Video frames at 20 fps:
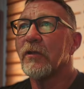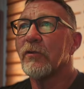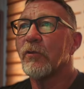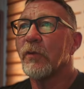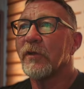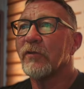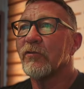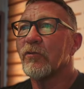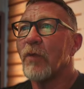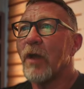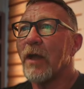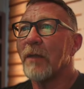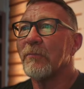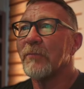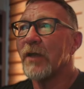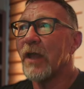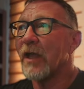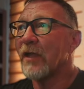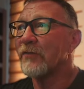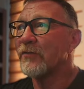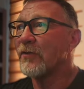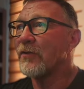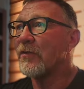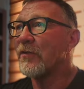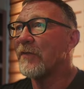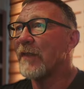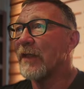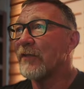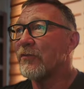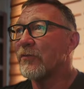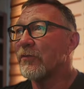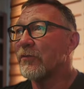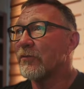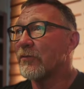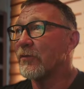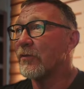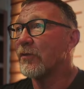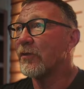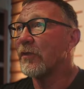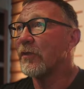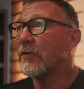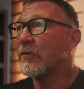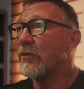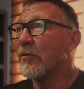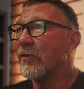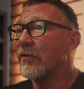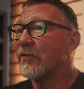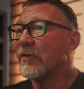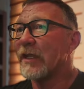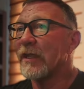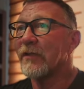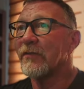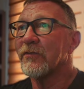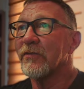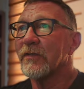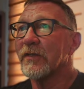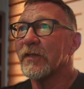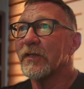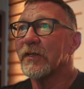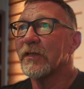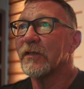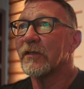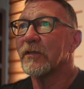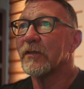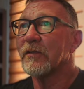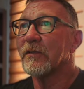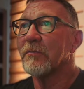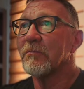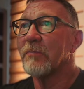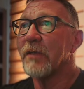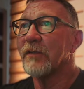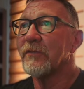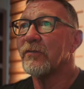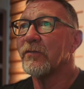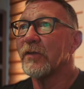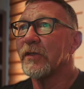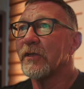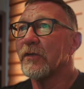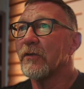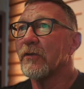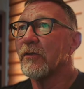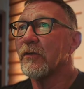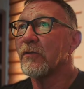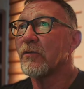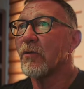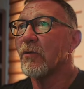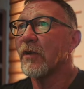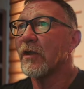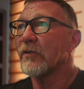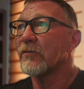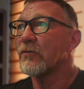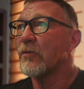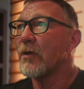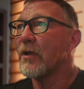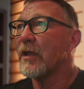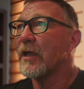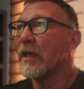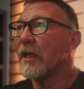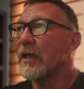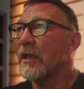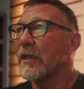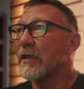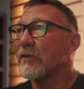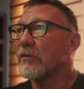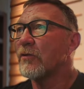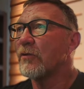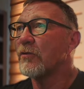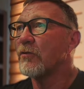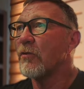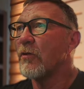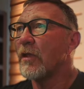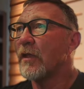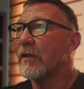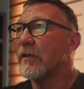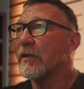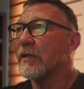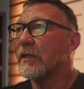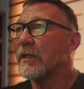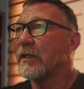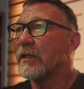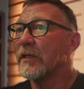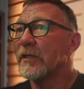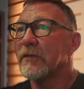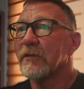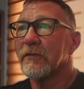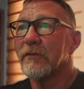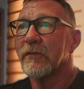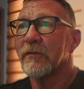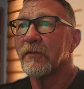Quick swap nozzle, that's good. Noise canceling, bed slinger, Core XY, good quality.